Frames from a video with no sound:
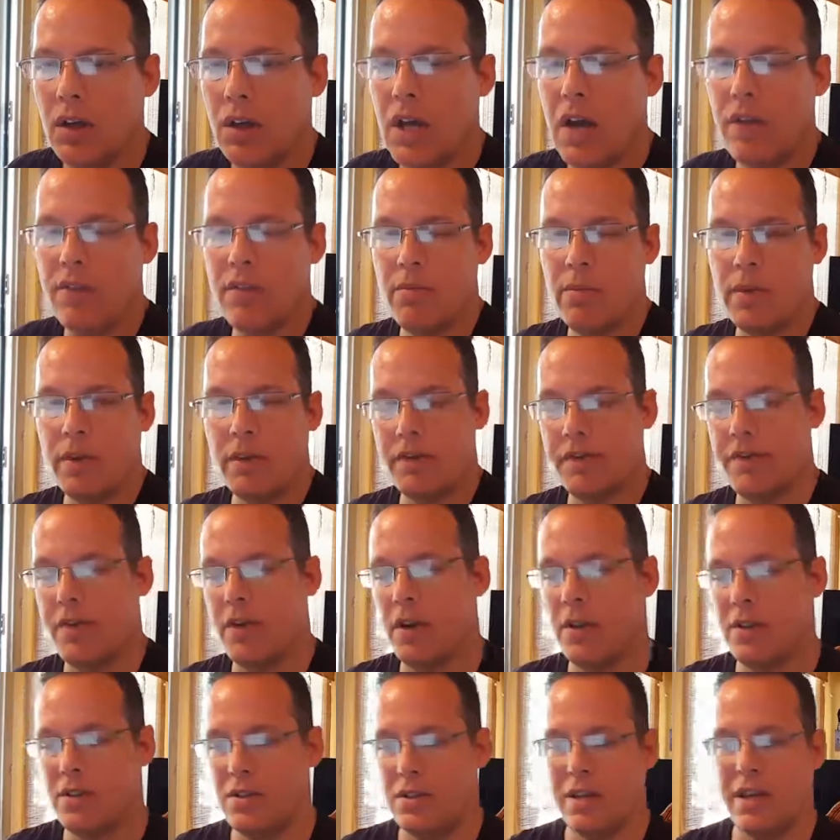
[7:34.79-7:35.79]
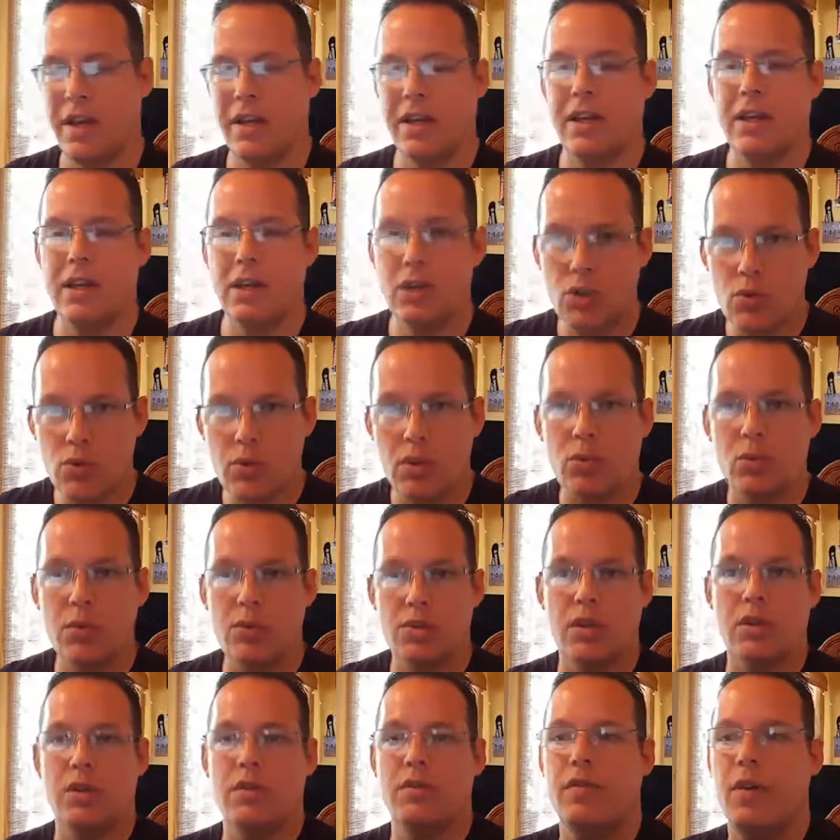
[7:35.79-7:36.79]
government fronts, like Israel
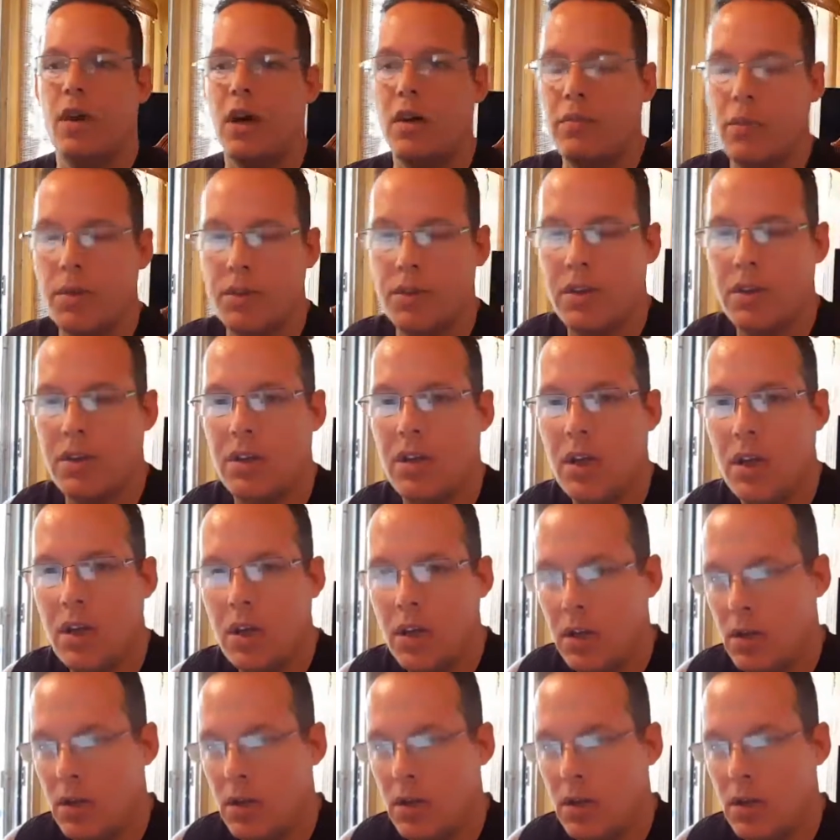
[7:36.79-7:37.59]
was involved with it,